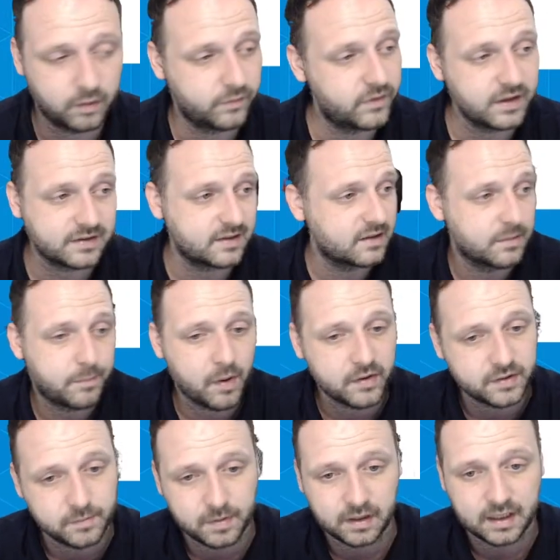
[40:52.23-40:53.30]
This is a
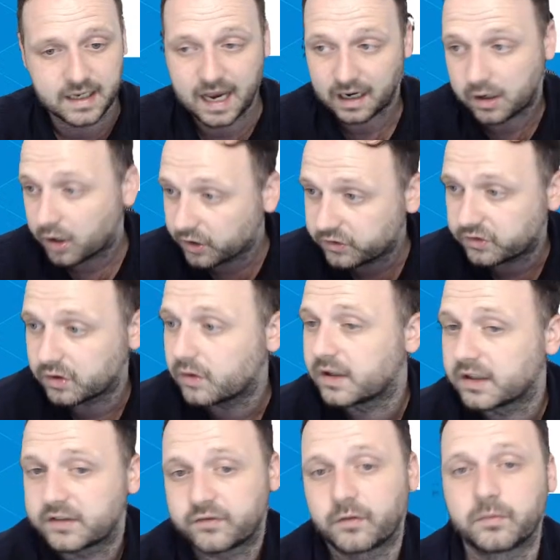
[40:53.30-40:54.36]
possibility. I could do this
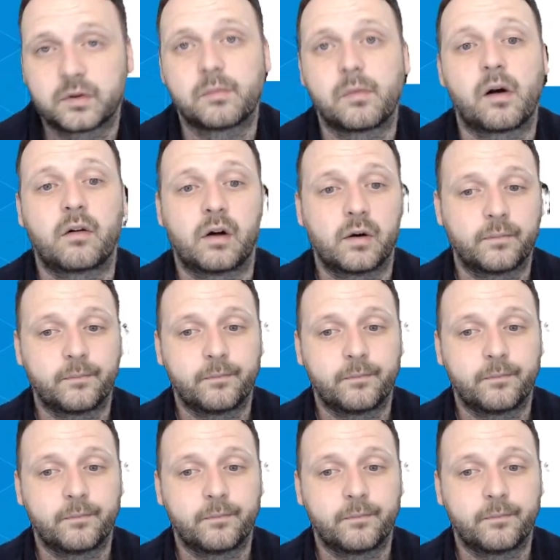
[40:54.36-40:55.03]
from tomorrow.